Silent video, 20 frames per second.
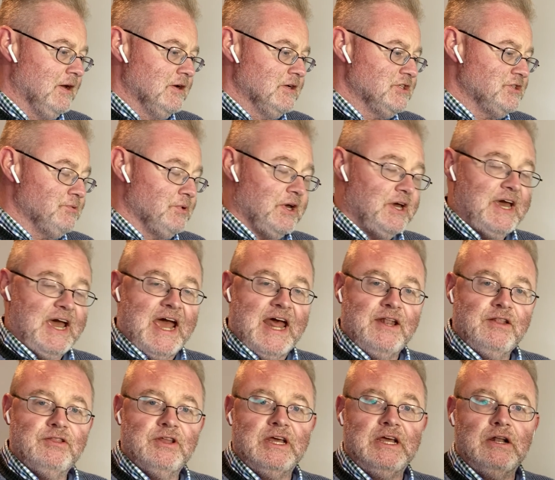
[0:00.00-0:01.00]
So
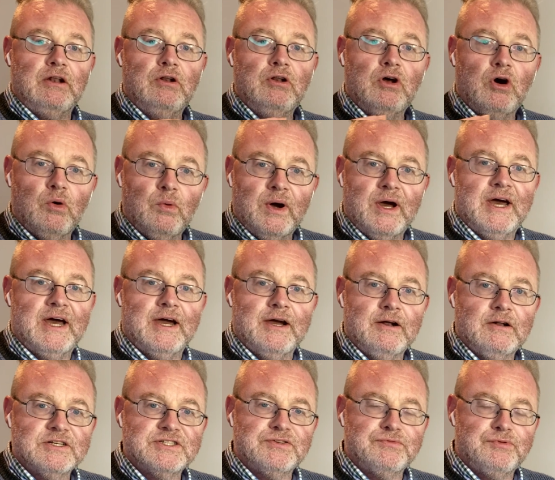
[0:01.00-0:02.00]
again, the lower
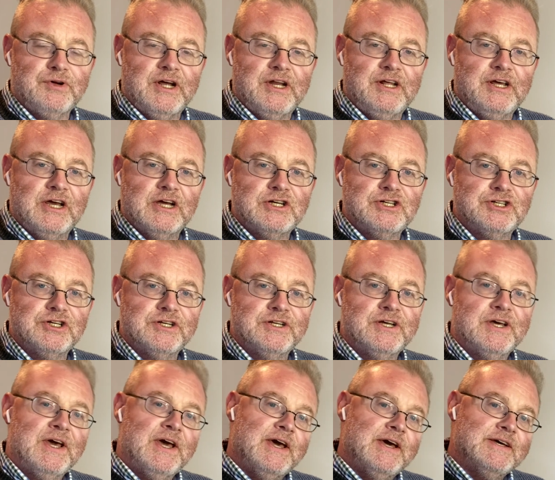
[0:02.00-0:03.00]
angles of
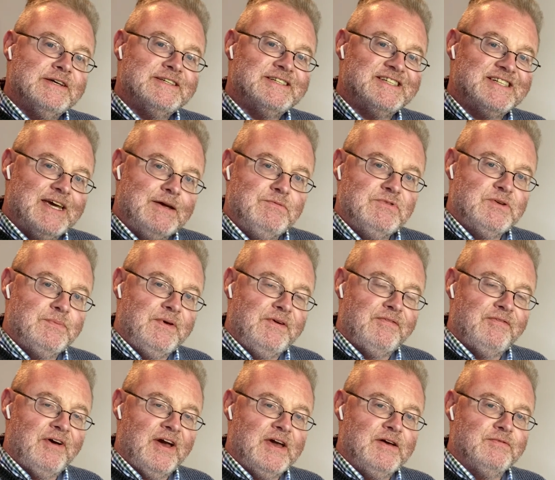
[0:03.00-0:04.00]
radiation seem to be
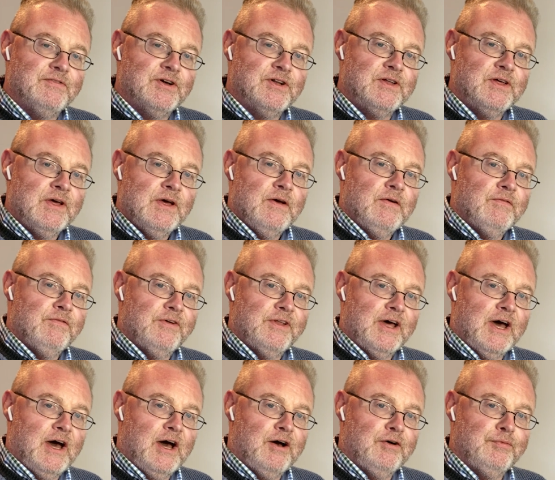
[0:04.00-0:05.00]
favoured for
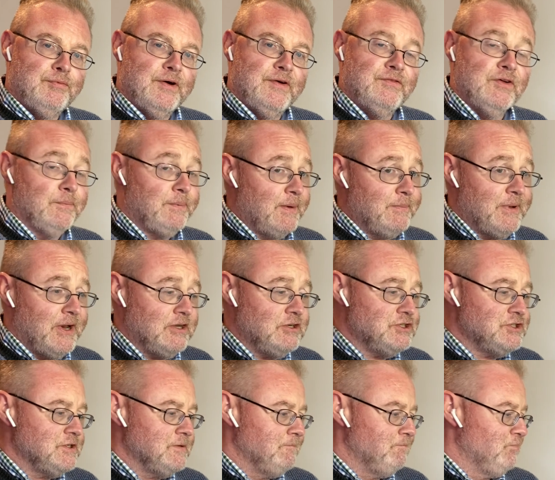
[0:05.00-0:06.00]
the half wave. Not by
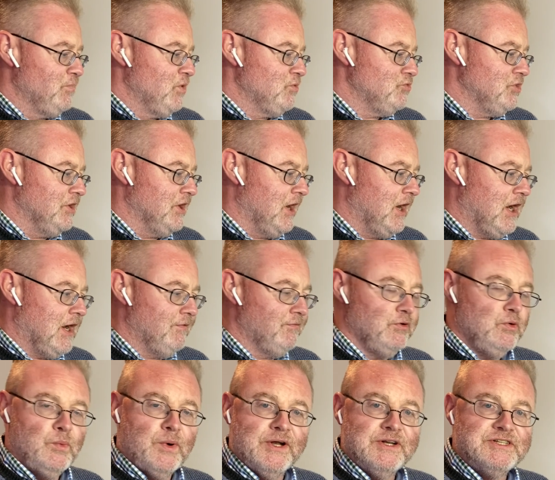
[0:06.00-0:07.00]
much, between half
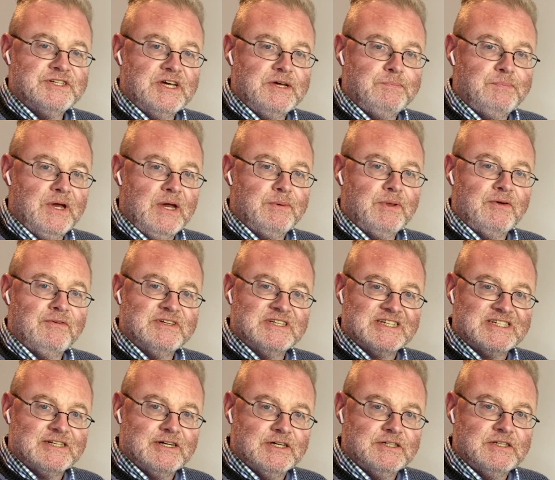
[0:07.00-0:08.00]
and 1 dB, there is a
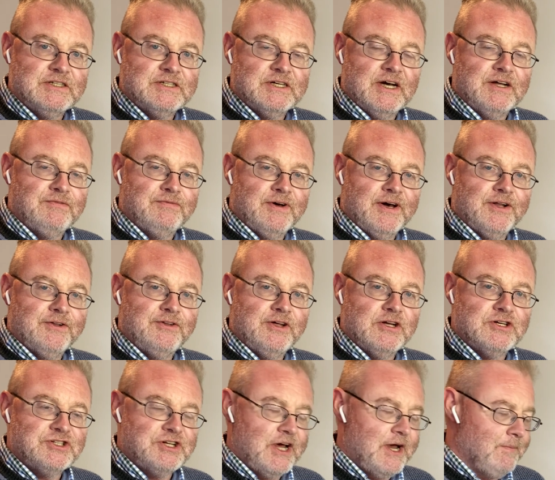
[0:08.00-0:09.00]
slight
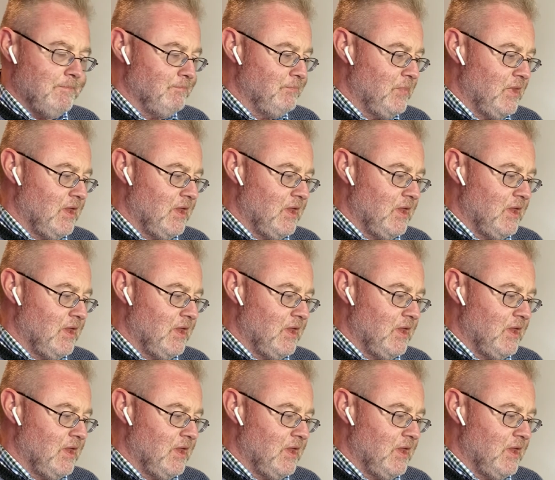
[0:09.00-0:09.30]
advantage there